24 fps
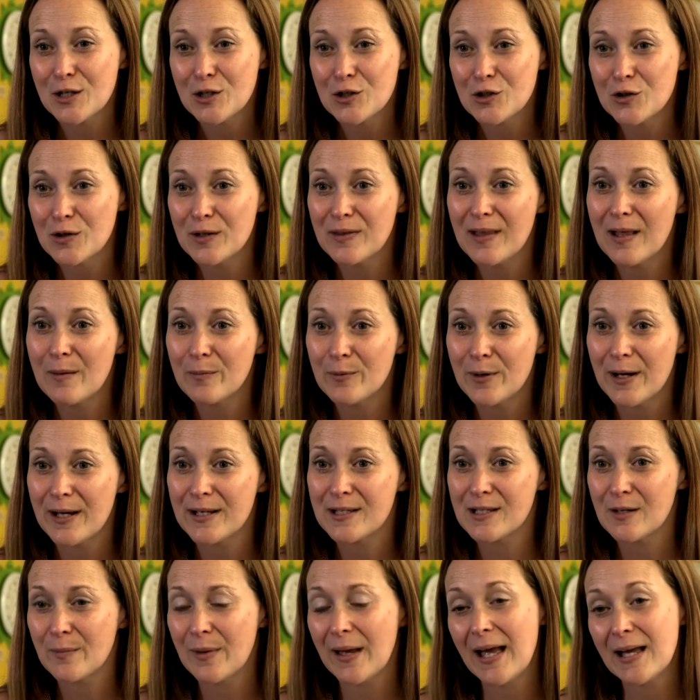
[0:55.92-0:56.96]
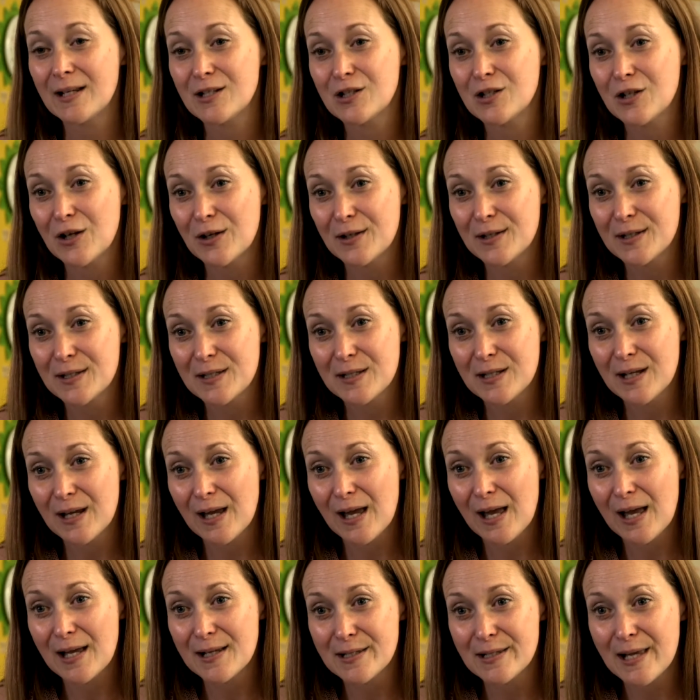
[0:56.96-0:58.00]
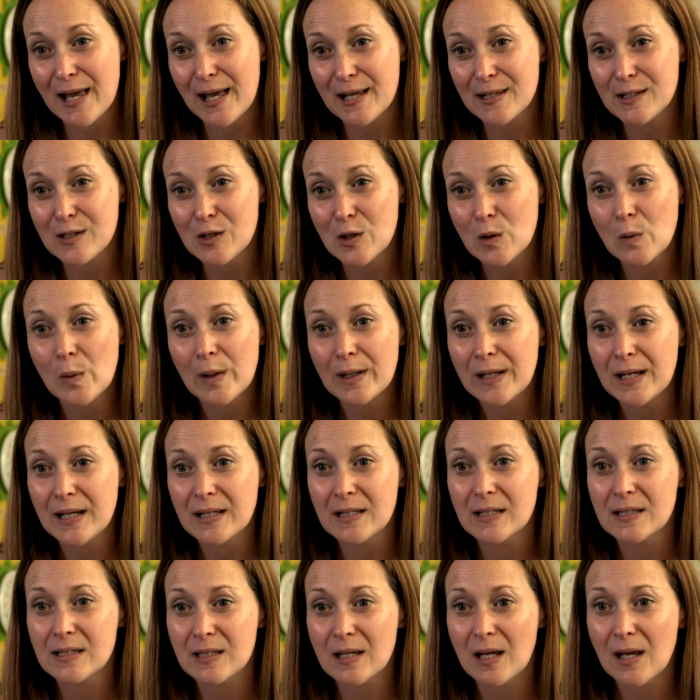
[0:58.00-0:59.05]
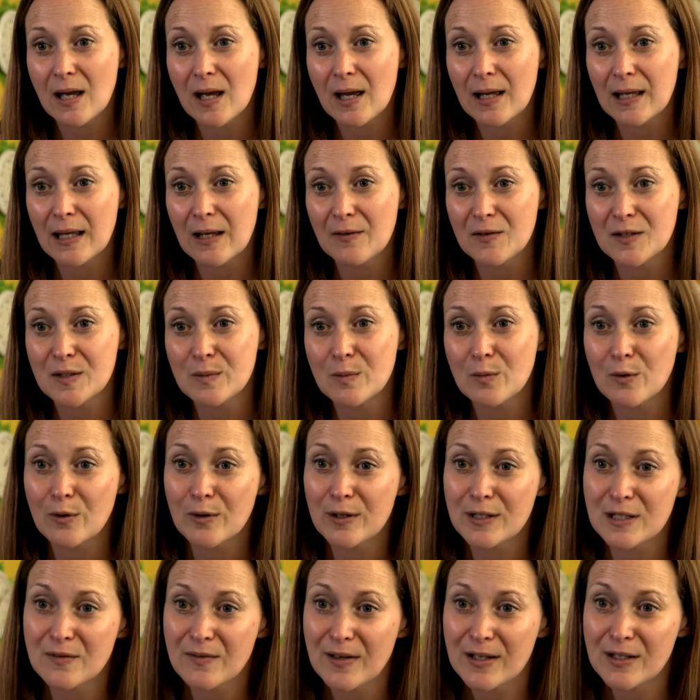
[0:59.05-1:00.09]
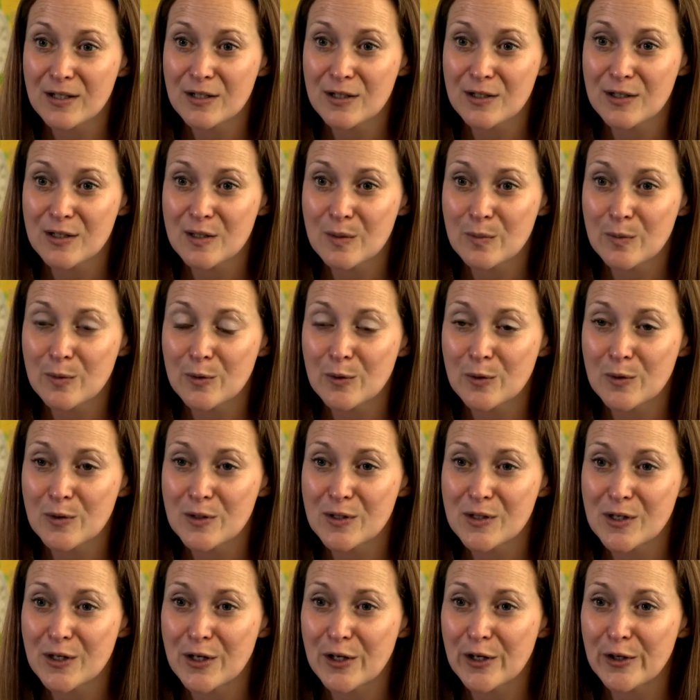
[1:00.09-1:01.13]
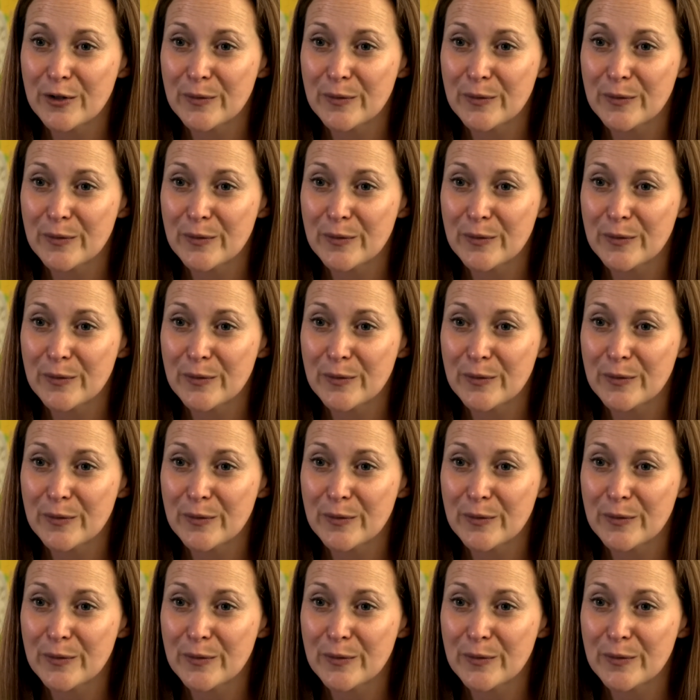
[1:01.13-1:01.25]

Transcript: during their break time, I had a chance to assess who I needed to give some more intervention support to.